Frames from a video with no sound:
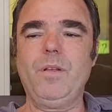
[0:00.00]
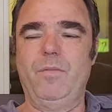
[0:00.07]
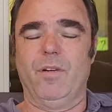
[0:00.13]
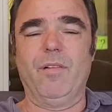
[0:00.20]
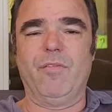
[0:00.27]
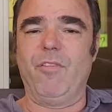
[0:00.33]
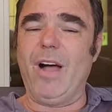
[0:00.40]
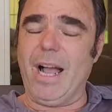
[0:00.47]

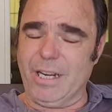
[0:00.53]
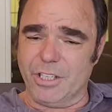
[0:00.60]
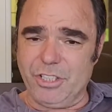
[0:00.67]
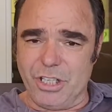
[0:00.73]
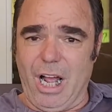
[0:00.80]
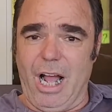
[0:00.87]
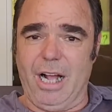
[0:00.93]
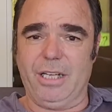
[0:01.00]
for Fox
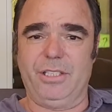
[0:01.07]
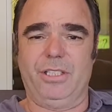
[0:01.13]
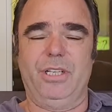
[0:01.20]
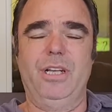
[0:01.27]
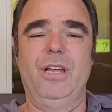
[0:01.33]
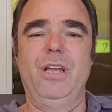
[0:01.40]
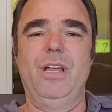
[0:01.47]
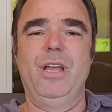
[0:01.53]

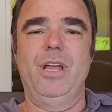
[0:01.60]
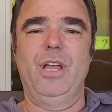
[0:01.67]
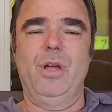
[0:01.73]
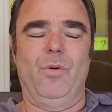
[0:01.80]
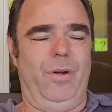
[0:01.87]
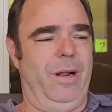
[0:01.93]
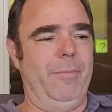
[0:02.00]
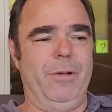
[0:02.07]
shocks
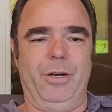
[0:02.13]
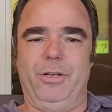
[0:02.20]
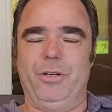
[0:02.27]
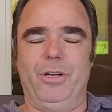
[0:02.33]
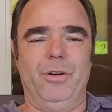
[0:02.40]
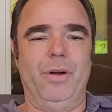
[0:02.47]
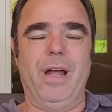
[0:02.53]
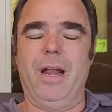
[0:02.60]
when I'm going to
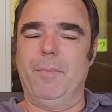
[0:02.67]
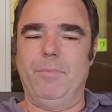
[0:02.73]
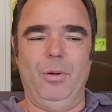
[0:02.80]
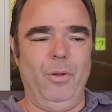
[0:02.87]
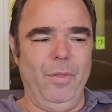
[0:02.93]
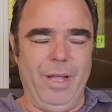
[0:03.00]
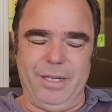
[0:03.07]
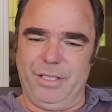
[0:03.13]
turn around and
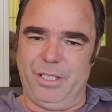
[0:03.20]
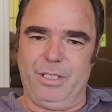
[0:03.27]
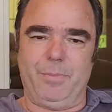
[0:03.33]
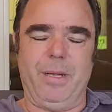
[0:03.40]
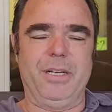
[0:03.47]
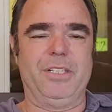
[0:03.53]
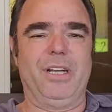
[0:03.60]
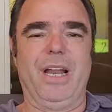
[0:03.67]
pull that
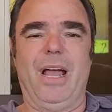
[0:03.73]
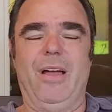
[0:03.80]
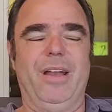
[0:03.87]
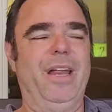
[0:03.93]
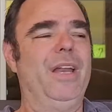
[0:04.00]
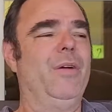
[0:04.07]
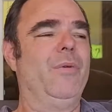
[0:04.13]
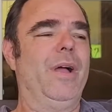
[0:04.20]
suspension out
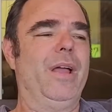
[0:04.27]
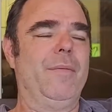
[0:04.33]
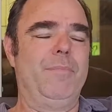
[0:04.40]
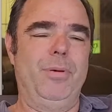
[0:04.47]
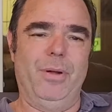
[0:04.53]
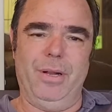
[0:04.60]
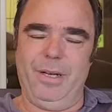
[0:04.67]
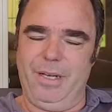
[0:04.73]
anyway and
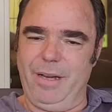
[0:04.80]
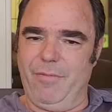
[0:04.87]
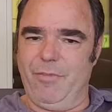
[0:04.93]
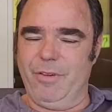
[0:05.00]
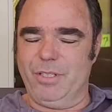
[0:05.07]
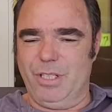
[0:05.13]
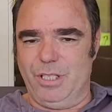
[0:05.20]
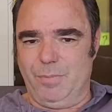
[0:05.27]
put a
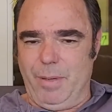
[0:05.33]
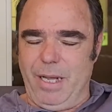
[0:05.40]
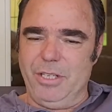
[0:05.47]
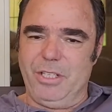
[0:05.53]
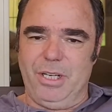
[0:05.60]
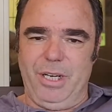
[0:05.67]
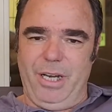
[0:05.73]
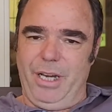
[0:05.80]
different
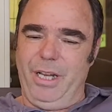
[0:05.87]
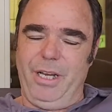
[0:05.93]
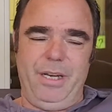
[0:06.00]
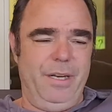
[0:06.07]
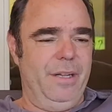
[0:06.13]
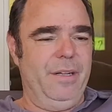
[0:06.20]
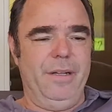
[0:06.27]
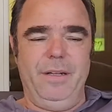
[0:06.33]
suspension in it
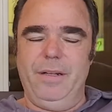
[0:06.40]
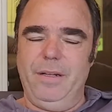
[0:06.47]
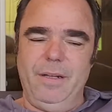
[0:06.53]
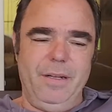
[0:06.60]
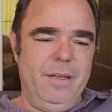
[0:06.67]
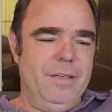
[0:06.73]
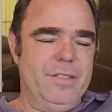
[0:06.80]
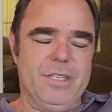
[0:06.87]

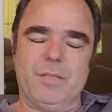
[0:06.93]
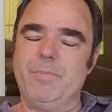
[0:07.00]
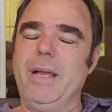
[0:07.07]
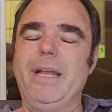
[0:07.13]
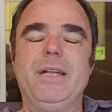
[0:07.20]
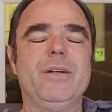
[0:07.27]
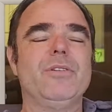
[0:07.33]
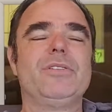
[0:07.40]
just
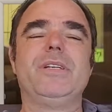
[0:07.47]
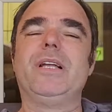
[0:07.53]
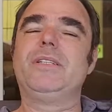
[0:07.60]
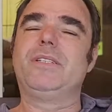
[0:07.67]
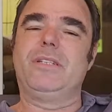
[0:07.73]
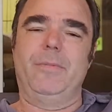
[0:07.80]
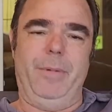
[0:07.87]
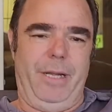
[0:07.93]
made no
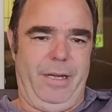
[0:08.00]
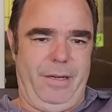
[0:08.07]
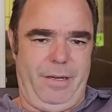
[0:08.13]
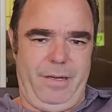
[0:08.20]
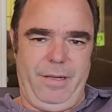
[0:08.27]
sense to me.